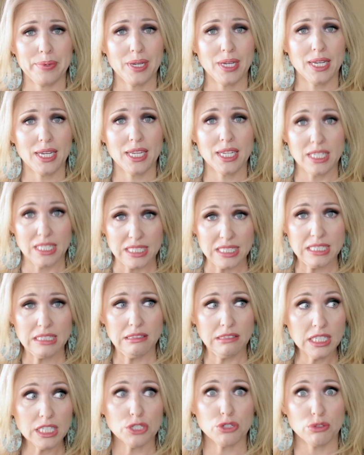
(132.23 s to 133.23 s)
but
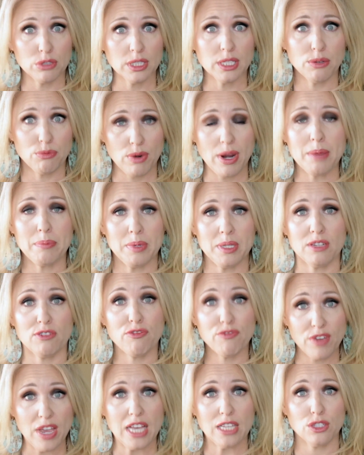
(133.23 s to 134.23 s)
it literally ripened
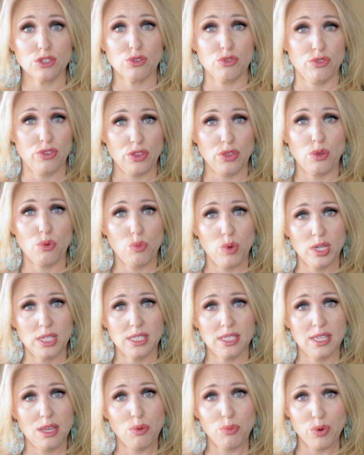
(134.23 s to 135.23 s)
faster than the
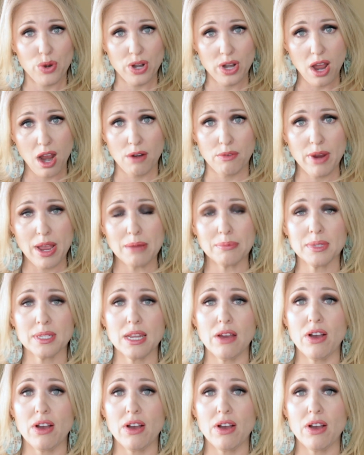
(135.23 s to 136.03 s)
ones that were not wrapped.